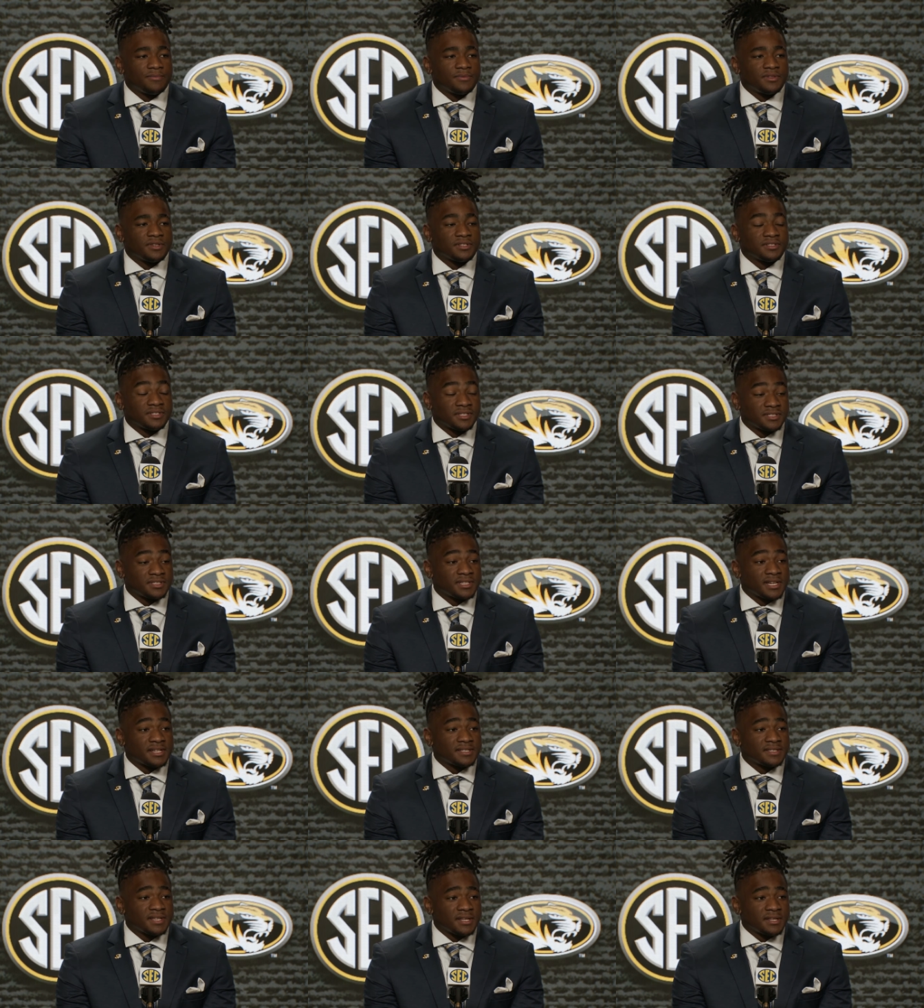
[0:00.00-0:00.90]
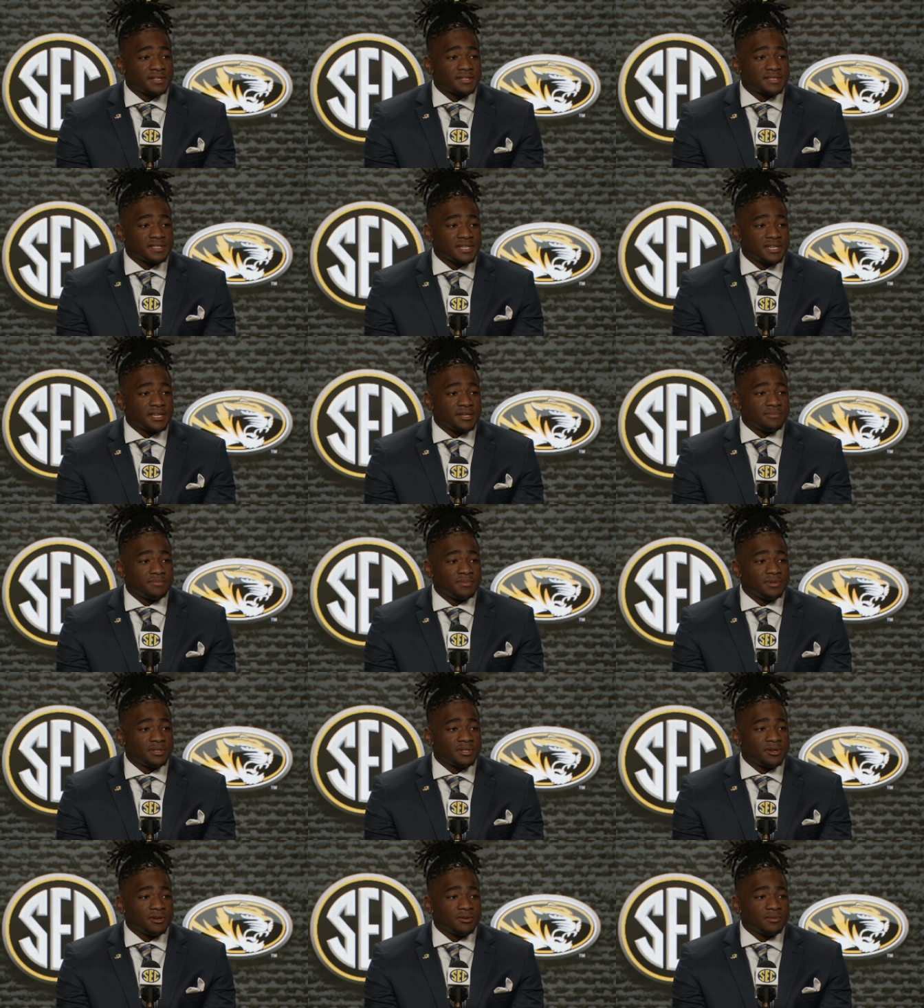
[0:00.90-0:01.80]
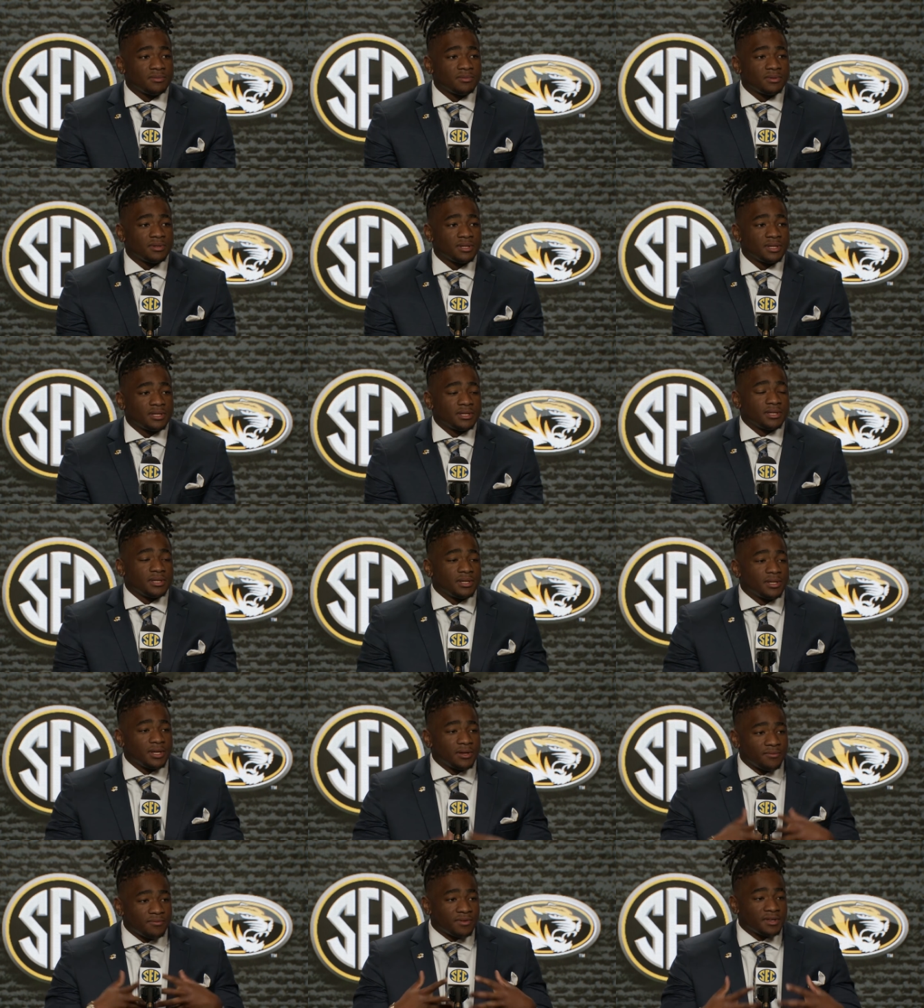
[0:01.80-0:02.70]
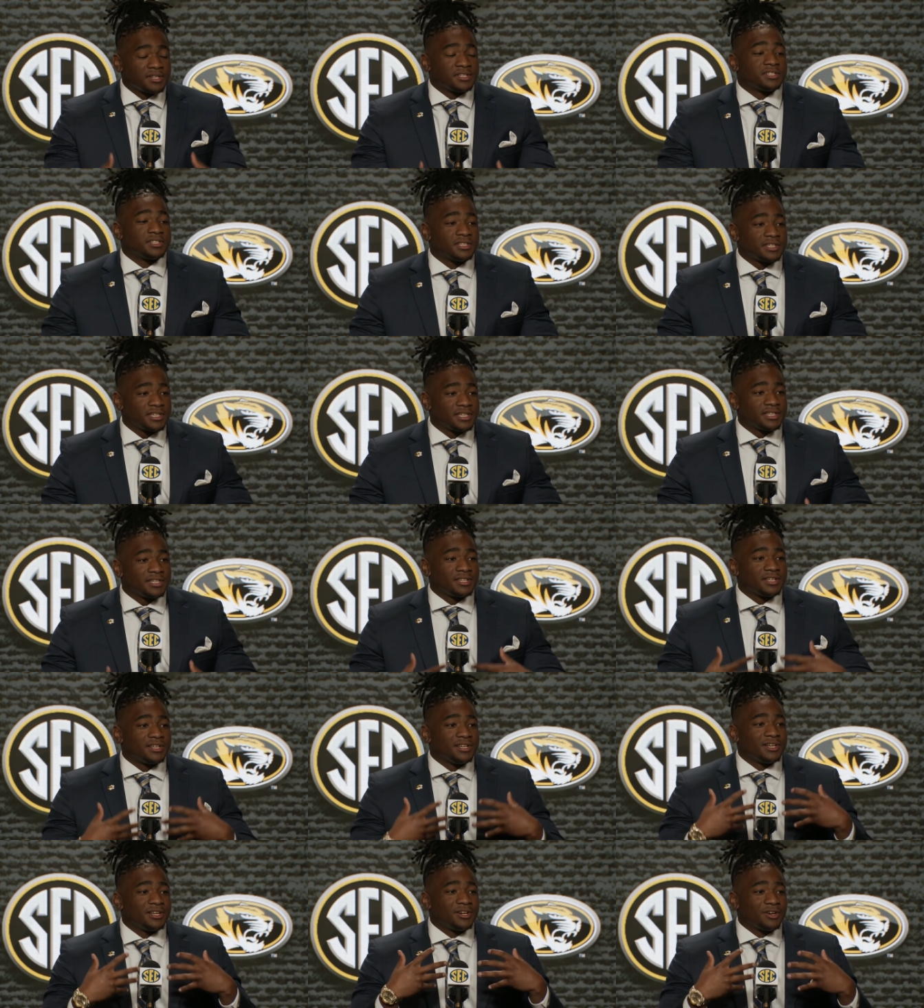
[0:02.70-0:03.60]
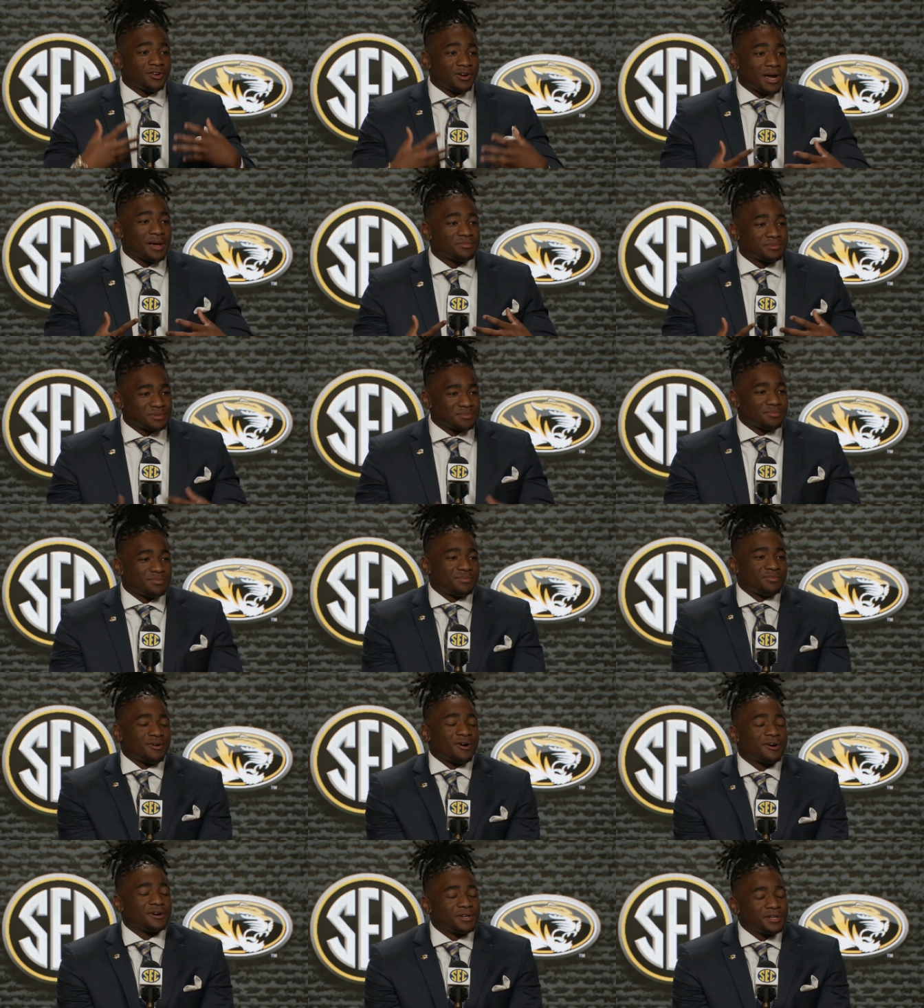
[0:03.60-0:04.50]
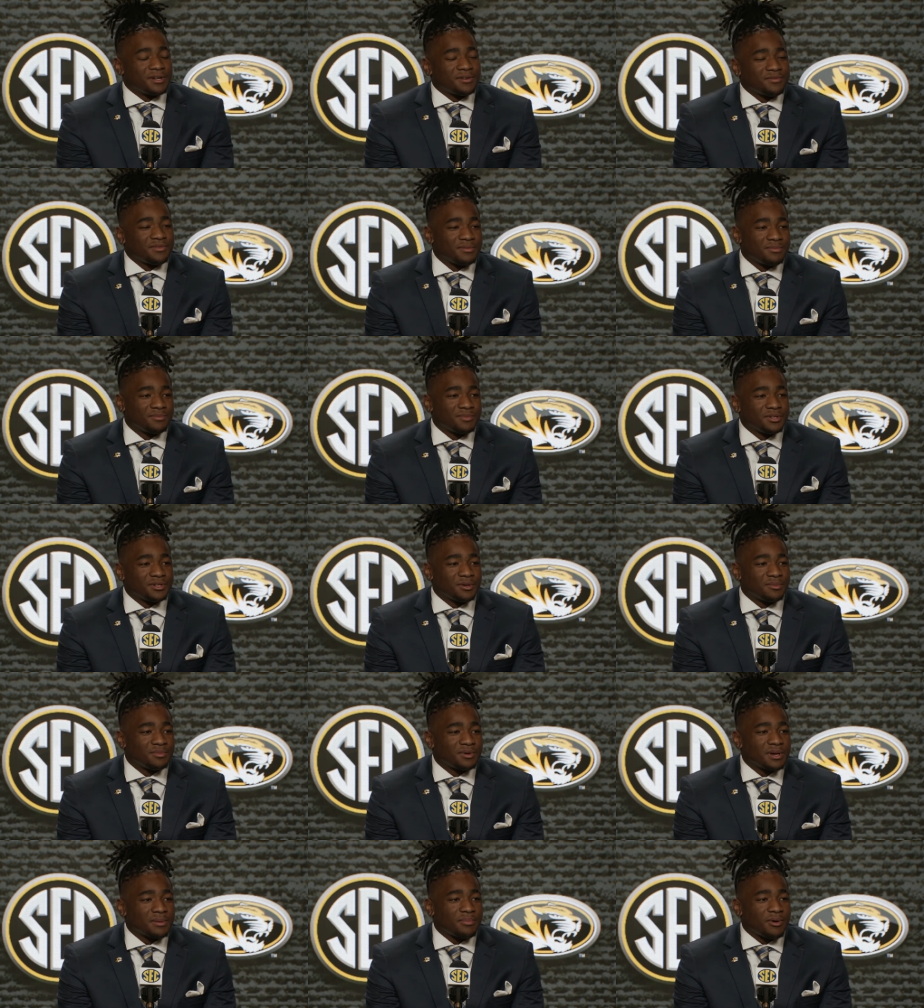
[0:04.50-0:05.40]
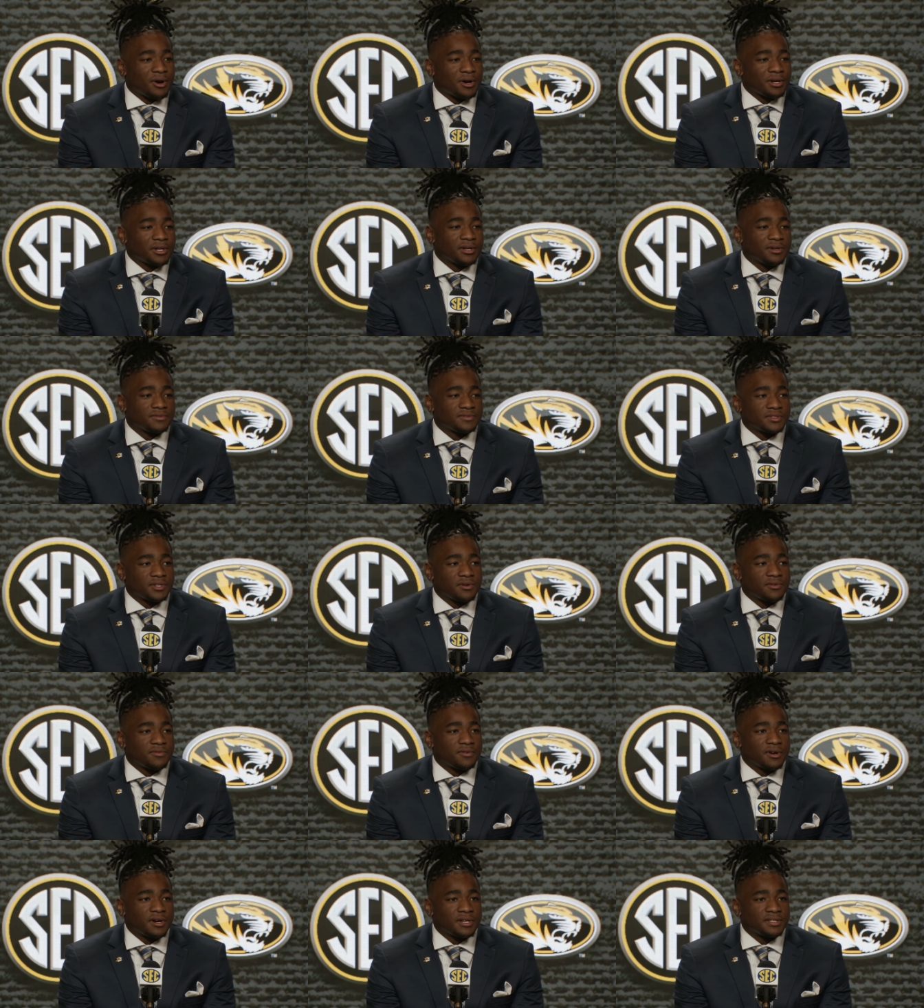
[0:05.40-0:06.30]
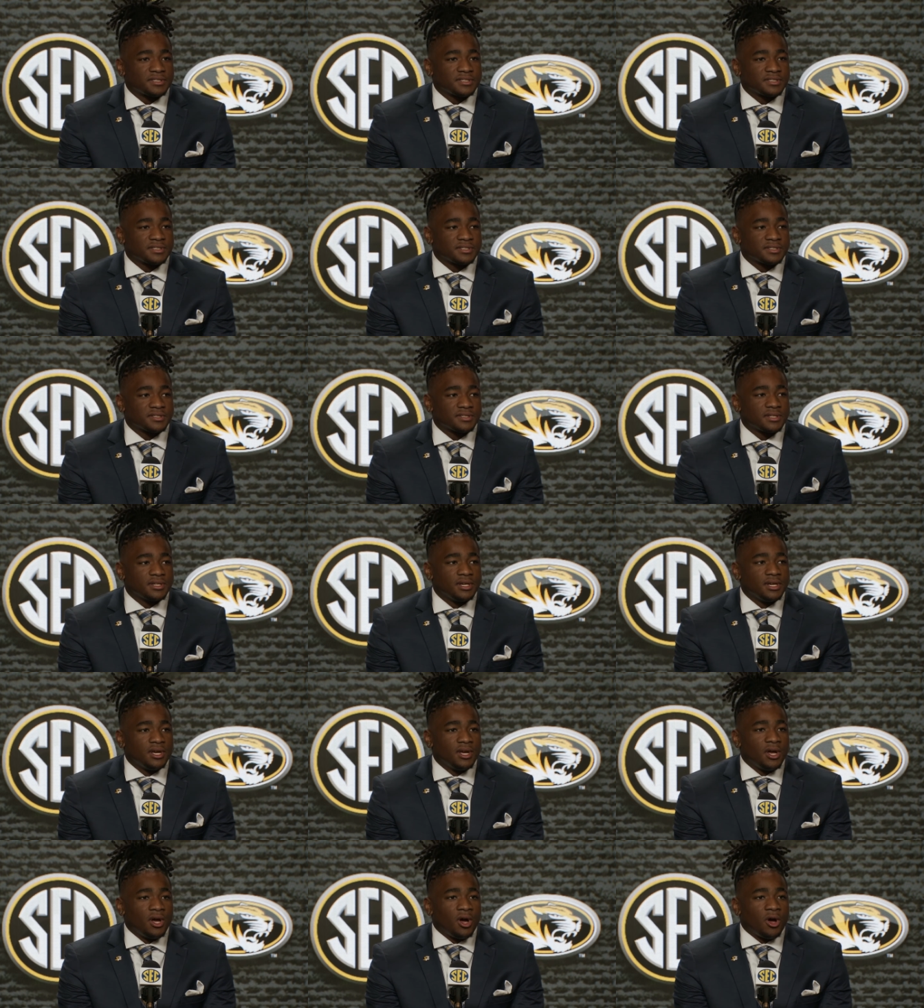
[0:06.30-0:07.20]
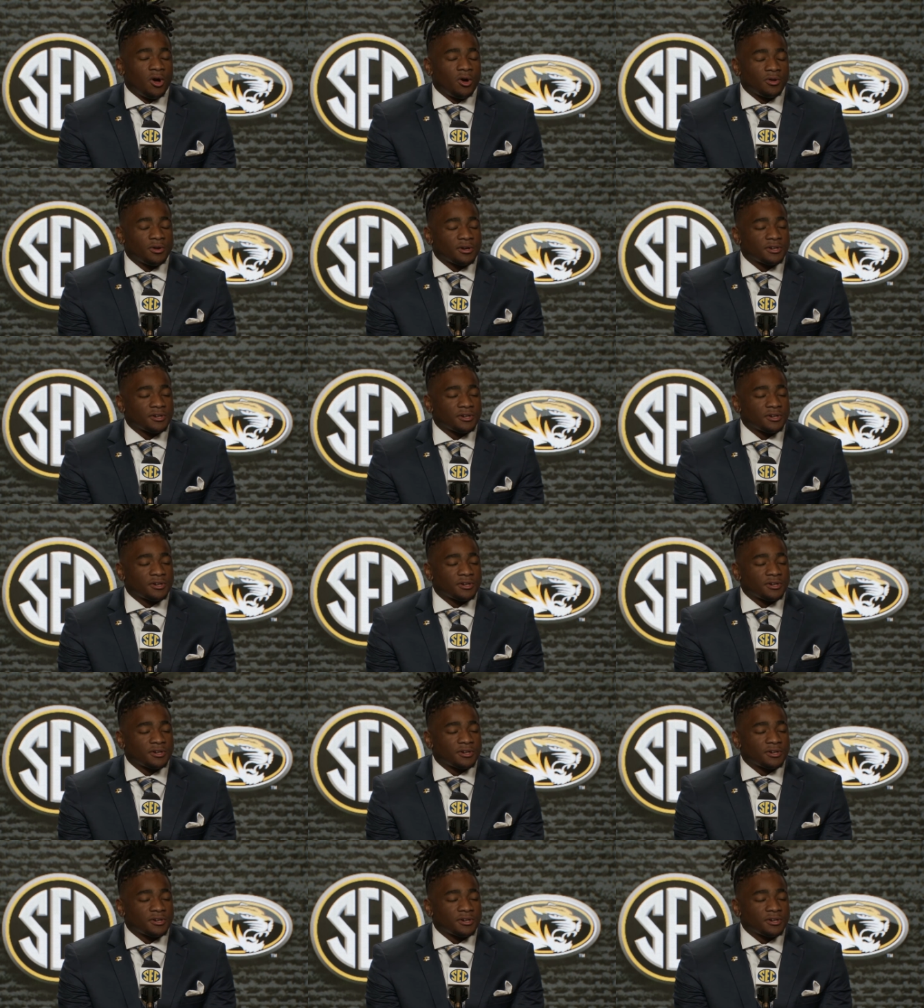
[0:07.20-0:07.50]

the success that the team, you know, eventually grabs a part of and, you know, be a part of. So for us, it's just holding